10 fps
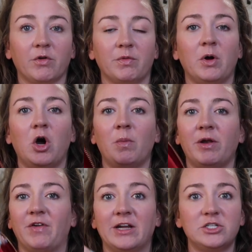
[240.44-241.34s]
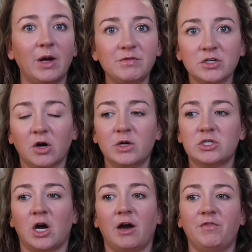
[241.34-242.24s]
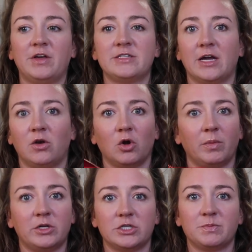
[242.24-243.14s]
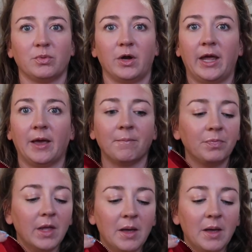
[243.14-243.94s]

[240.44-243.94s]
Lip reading: work from home, but if I do have to go into office, I normally just bring